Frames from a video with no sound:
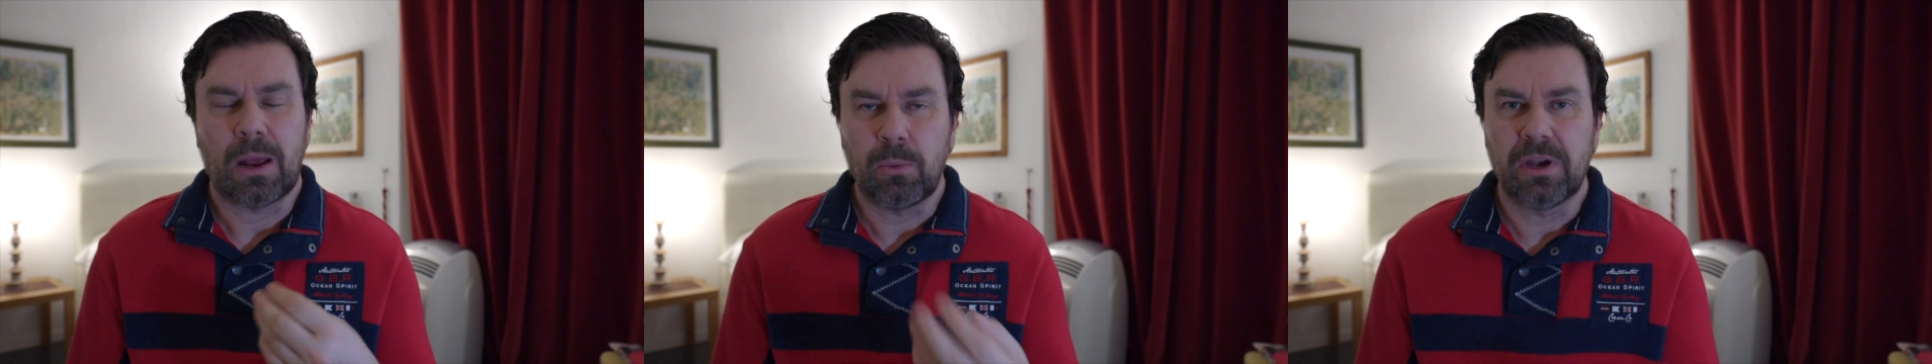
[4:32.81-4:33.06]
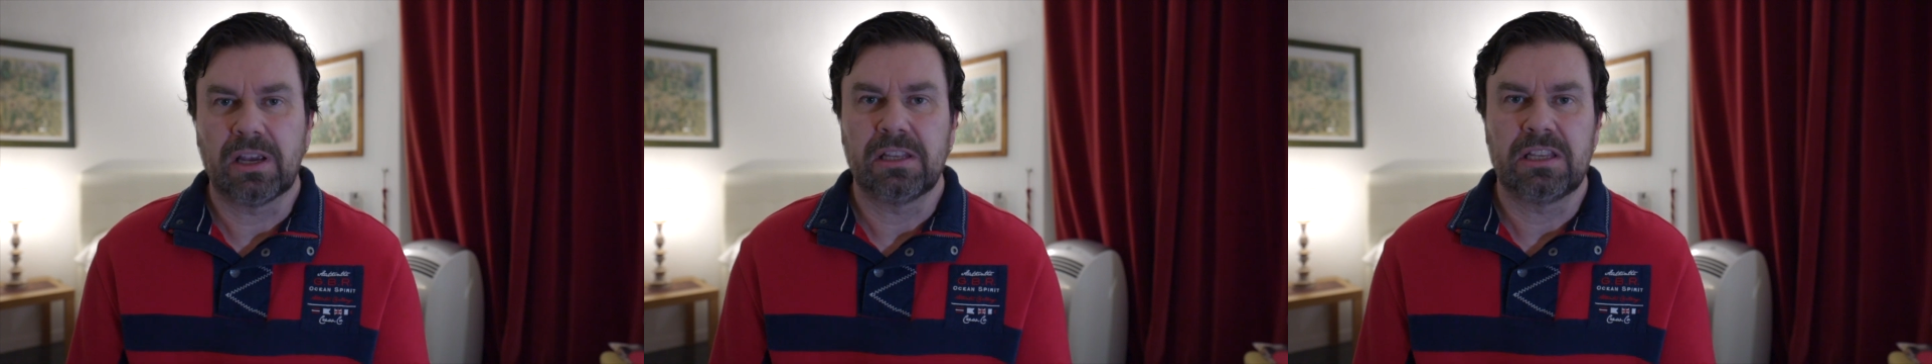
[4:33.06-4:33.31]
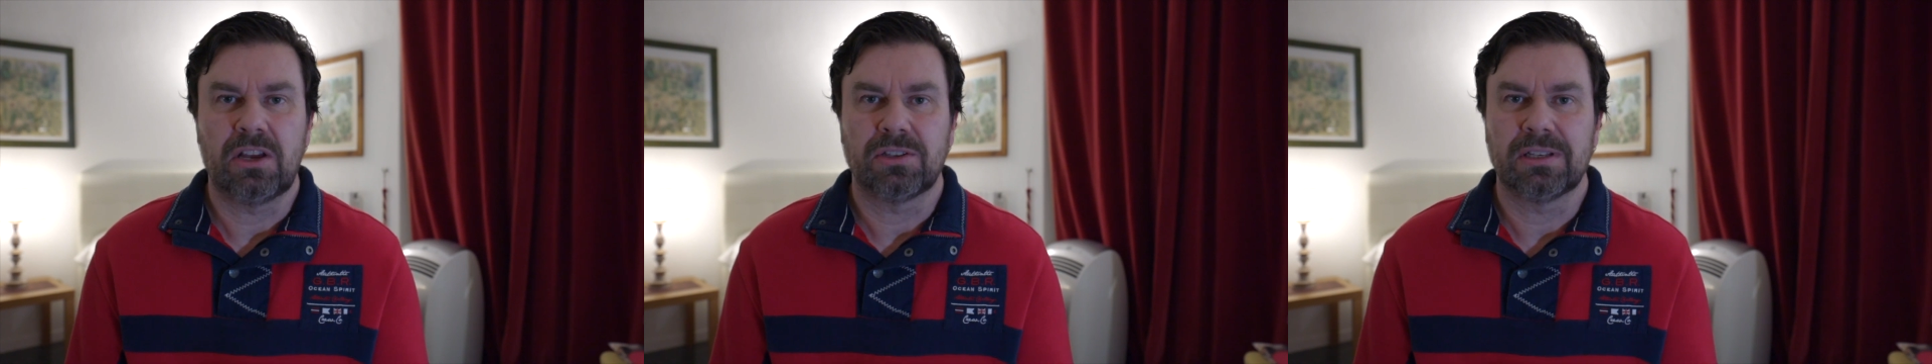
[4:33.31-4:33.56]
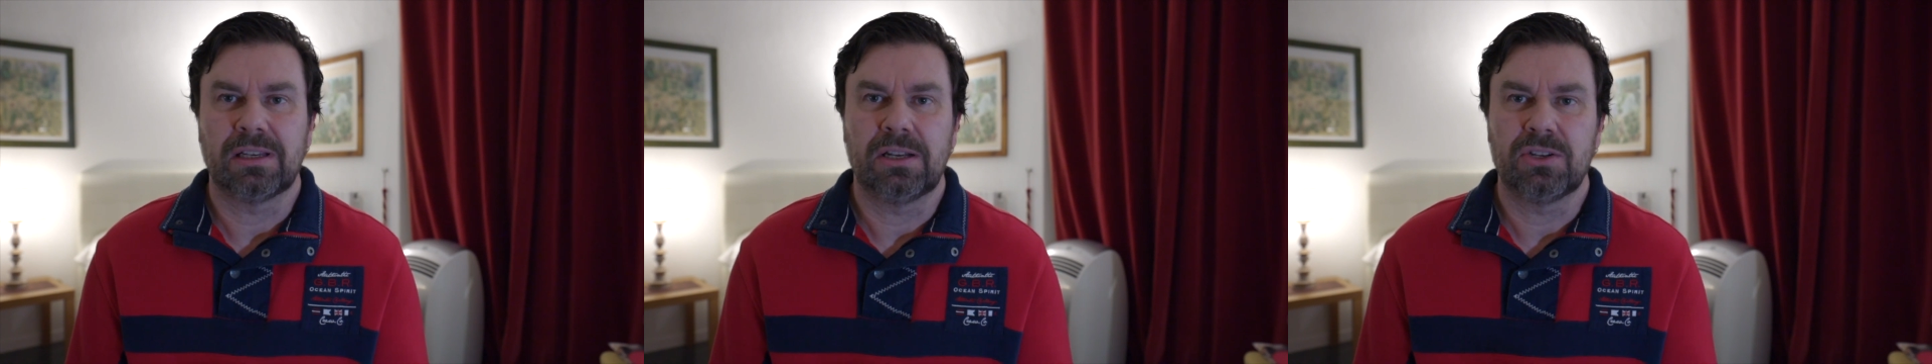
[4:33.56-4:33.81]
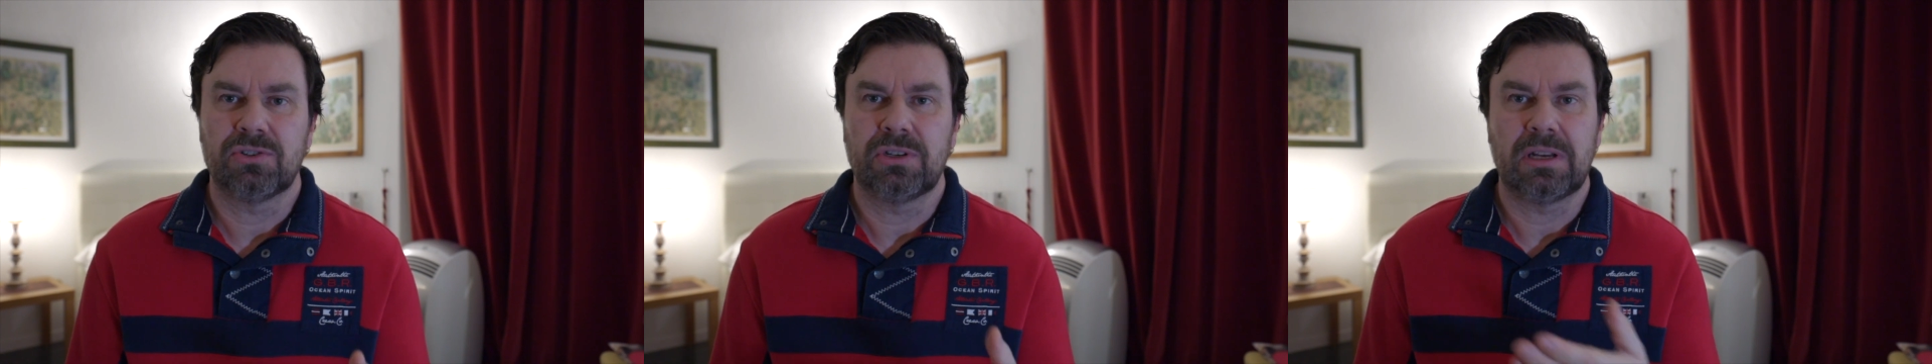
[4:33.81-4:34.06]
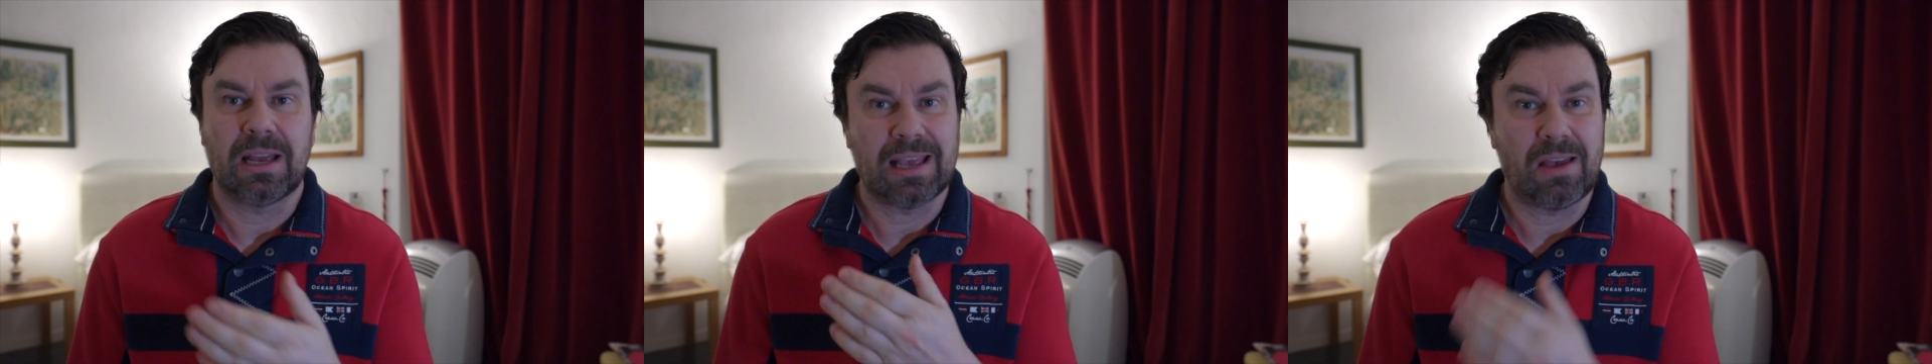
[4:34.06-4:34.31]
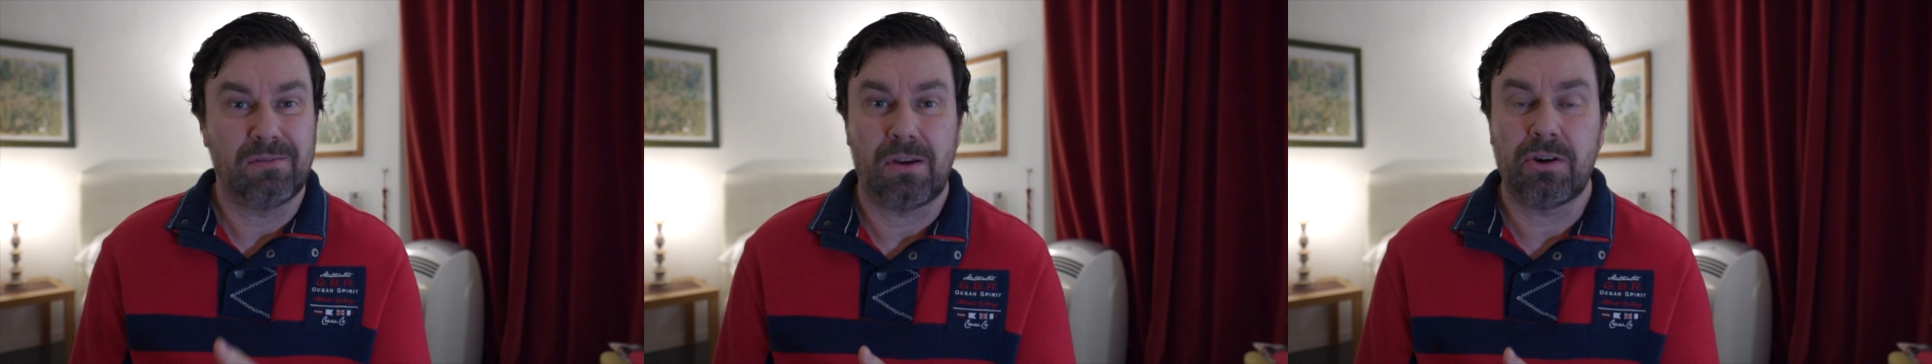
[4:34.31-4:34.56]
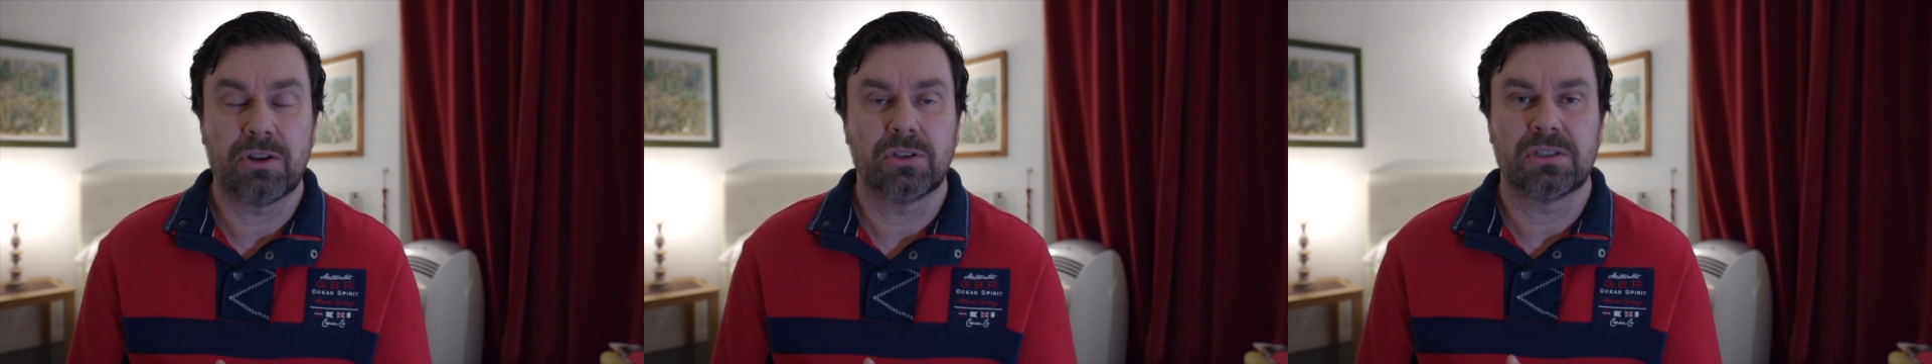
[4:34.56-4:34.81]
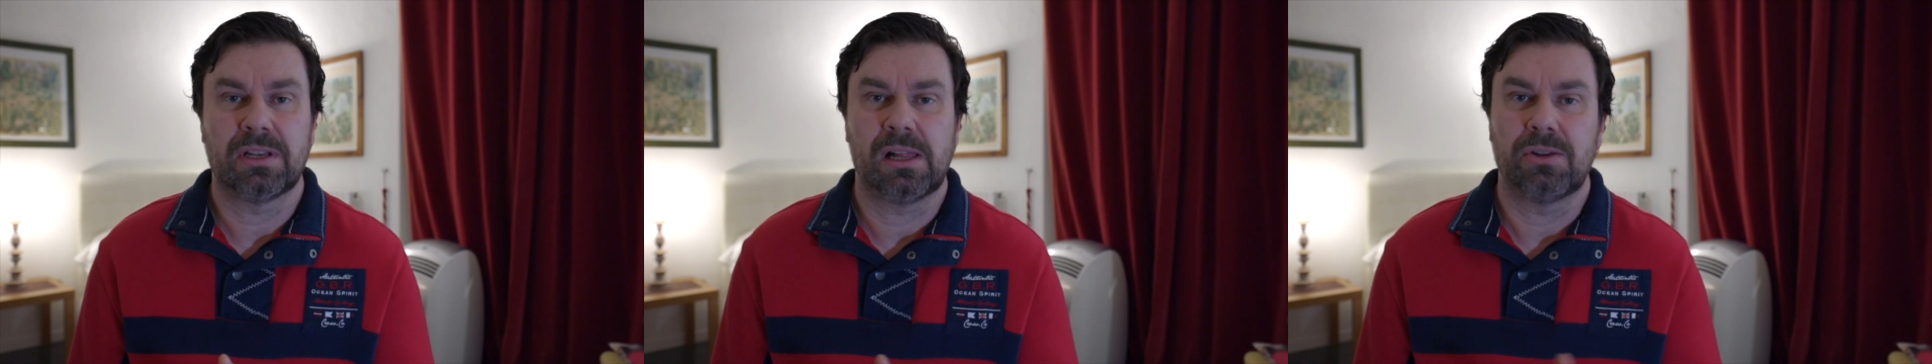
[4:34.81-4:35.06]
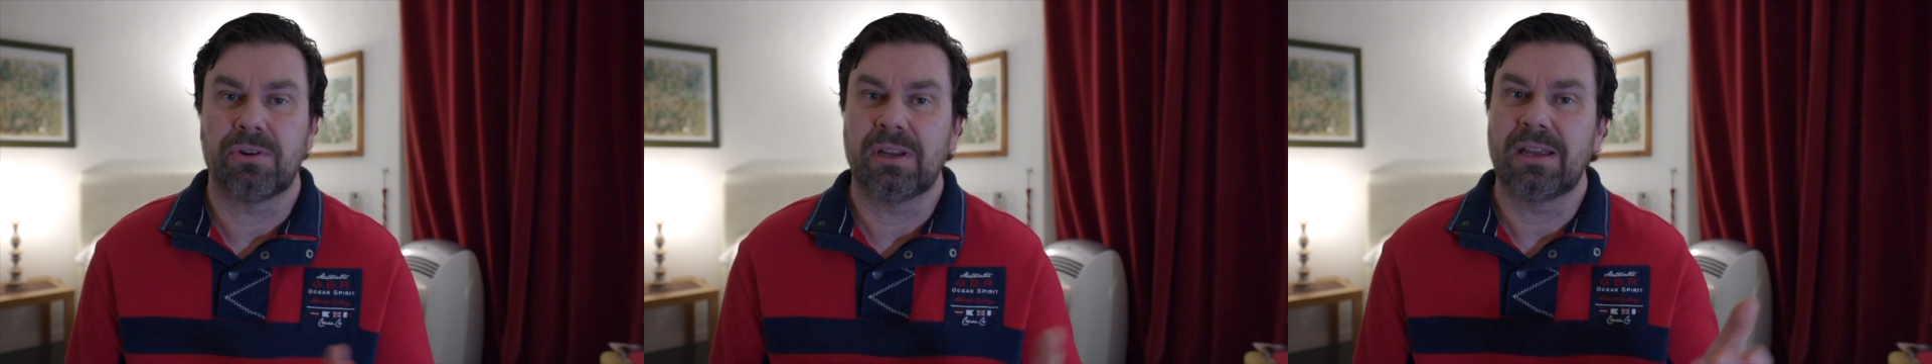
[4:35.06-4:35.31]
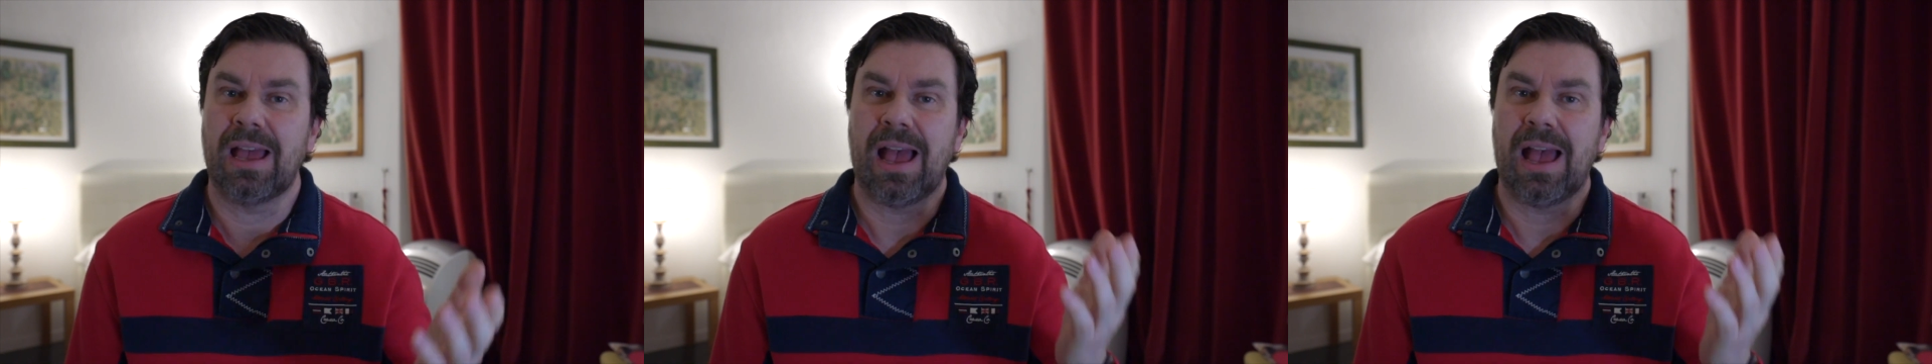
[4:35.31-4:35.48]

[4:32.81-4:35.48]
work in the yachting industry, I get a very good salary,